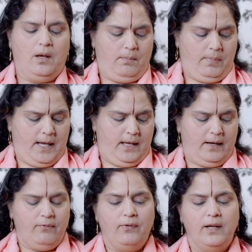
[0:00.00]
By
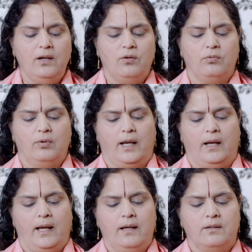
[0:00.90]
referring to an
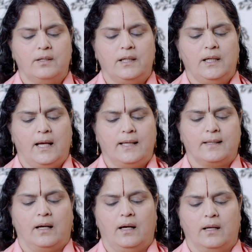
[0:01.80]
entity as
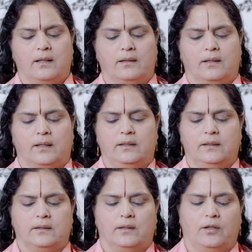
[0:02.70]
ananda,
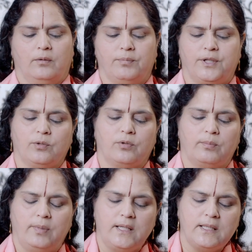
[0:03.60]
pure
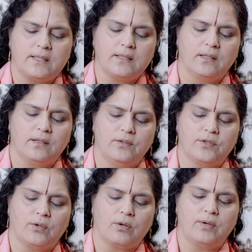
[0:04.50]
bliss,
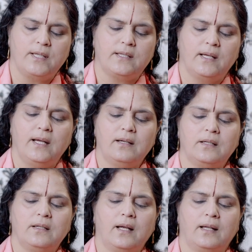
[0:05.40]
sorrow is
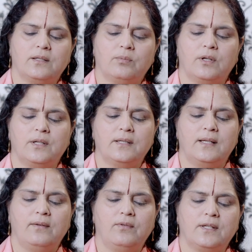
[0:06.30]
negated. Hence what is
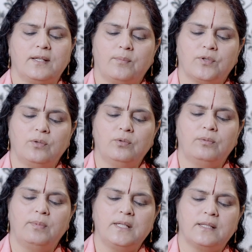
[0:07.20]
left is
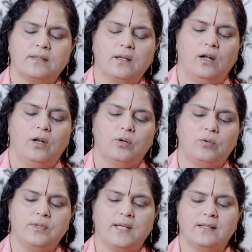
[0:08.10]
absolute bliss,
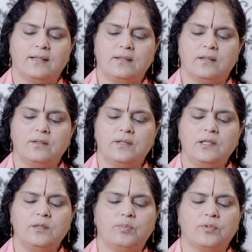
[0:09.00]
whose existence
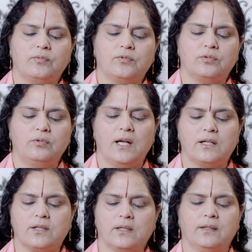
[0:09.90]
is proved through
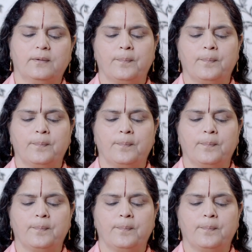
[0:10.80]
lakshana.